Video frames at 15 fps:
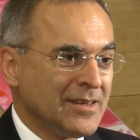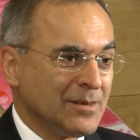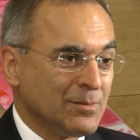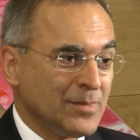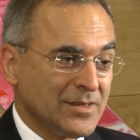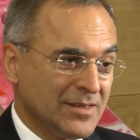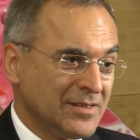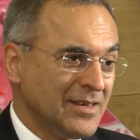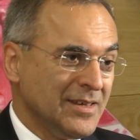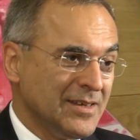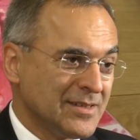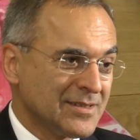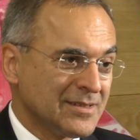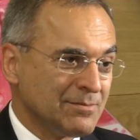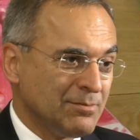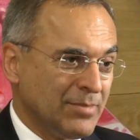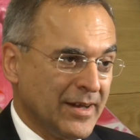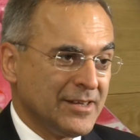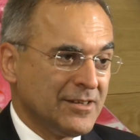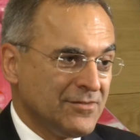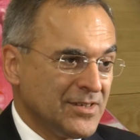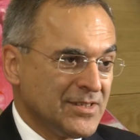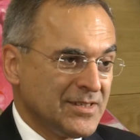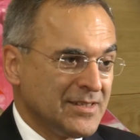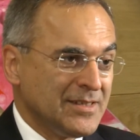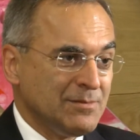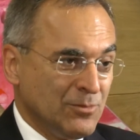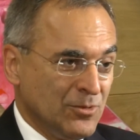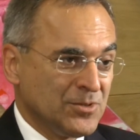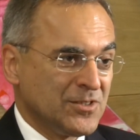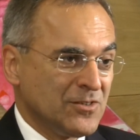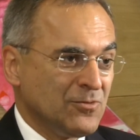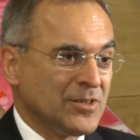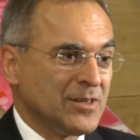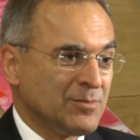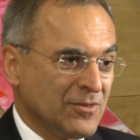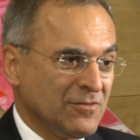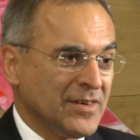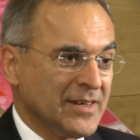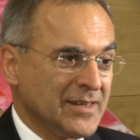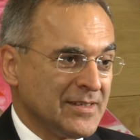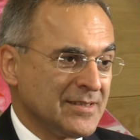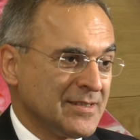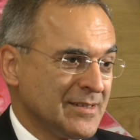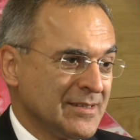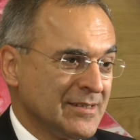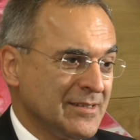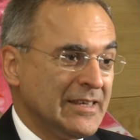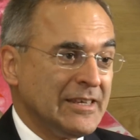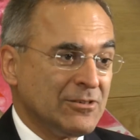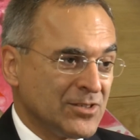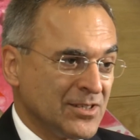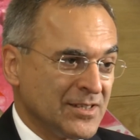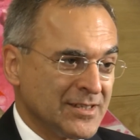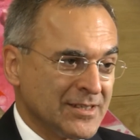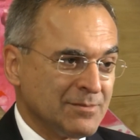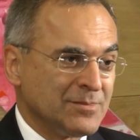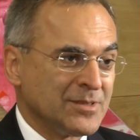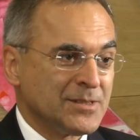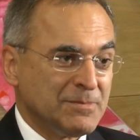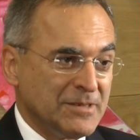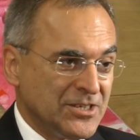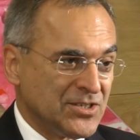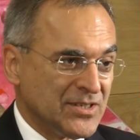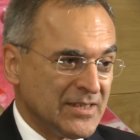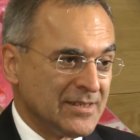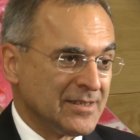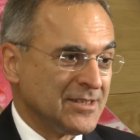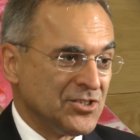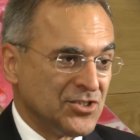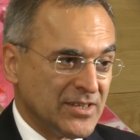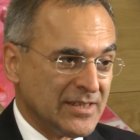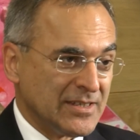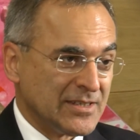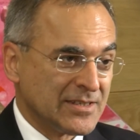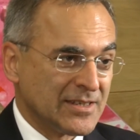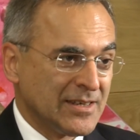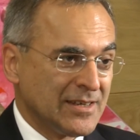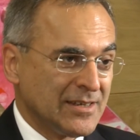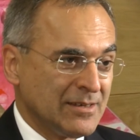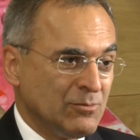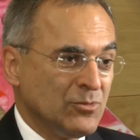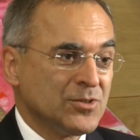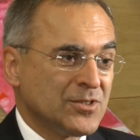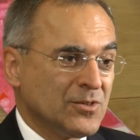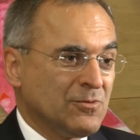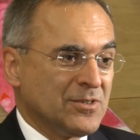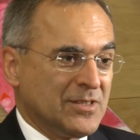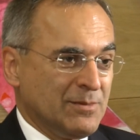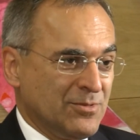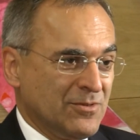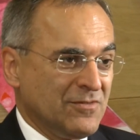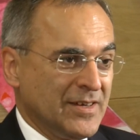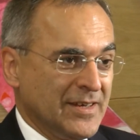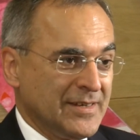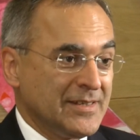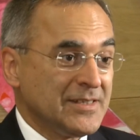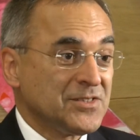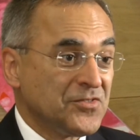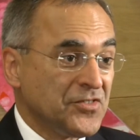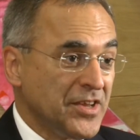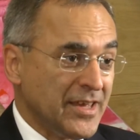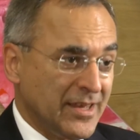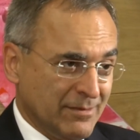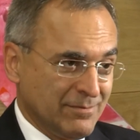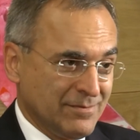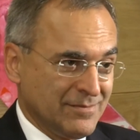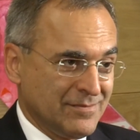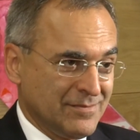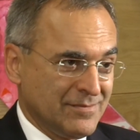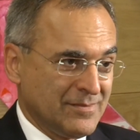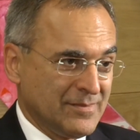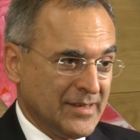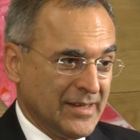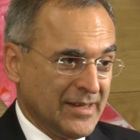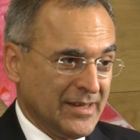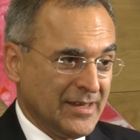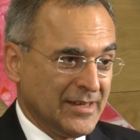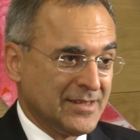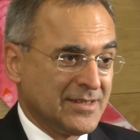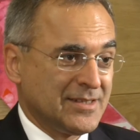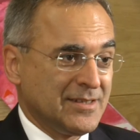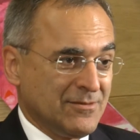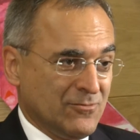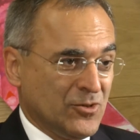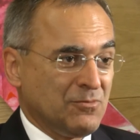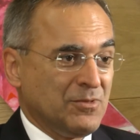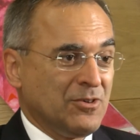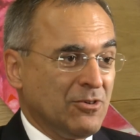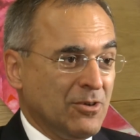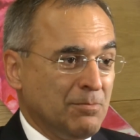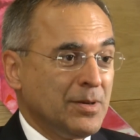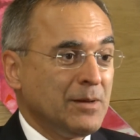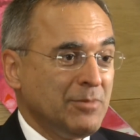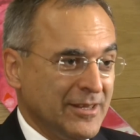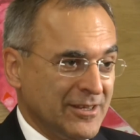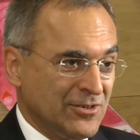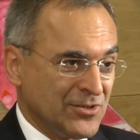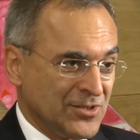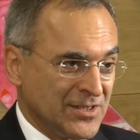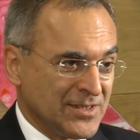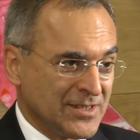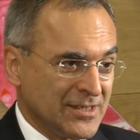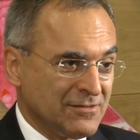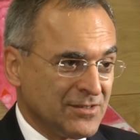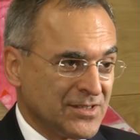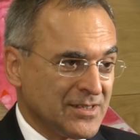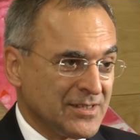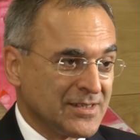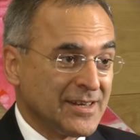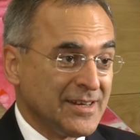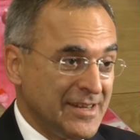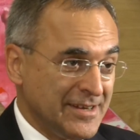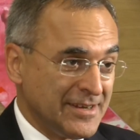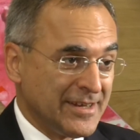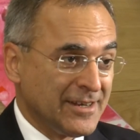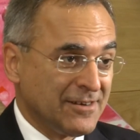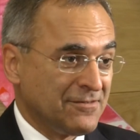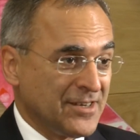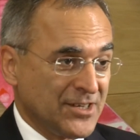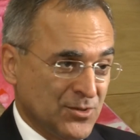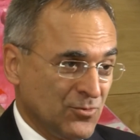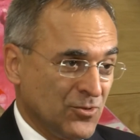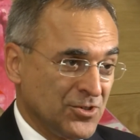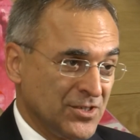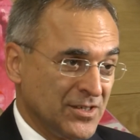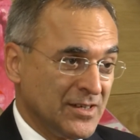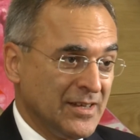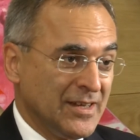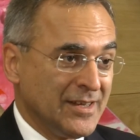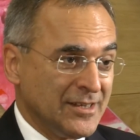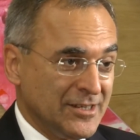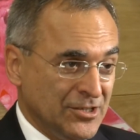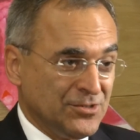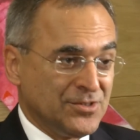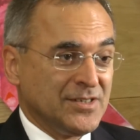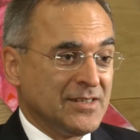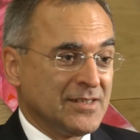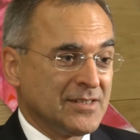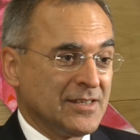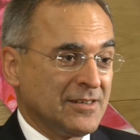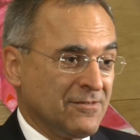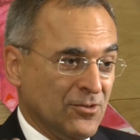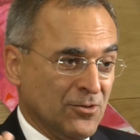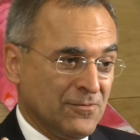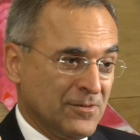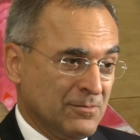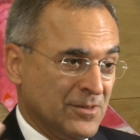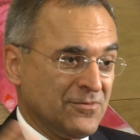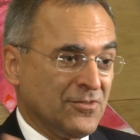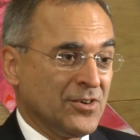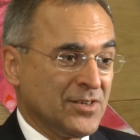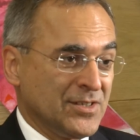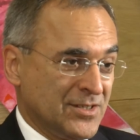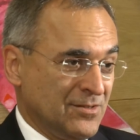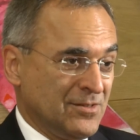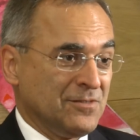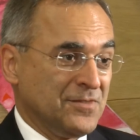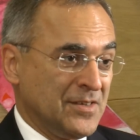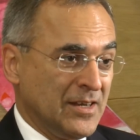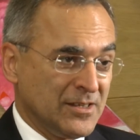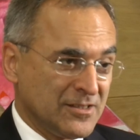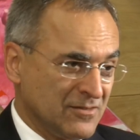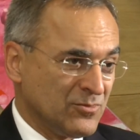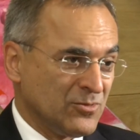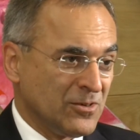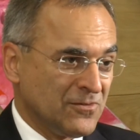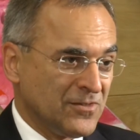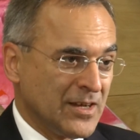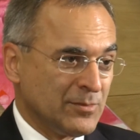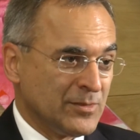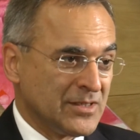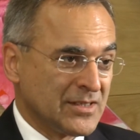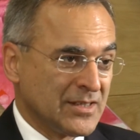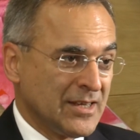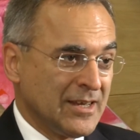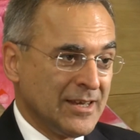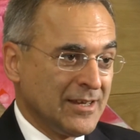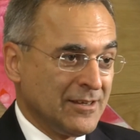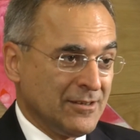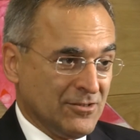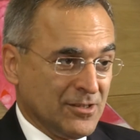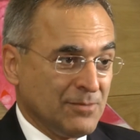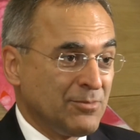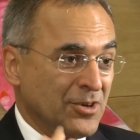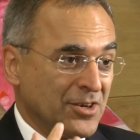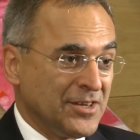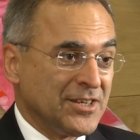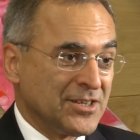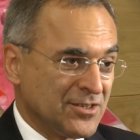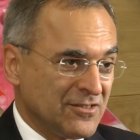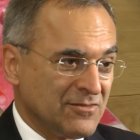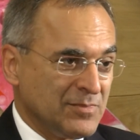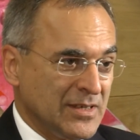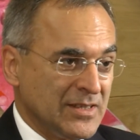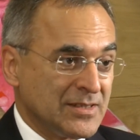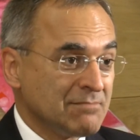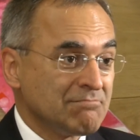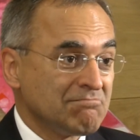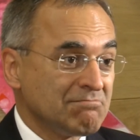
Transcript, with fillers: But the thing is, biodiversity, most of what it provides, ecosystems, species, and genes, most of what they provide is free. It's what we call public goods and services: clean air, fresh water, nutrients that flow from the forest to the fields of poor farmers, the pollination of bees.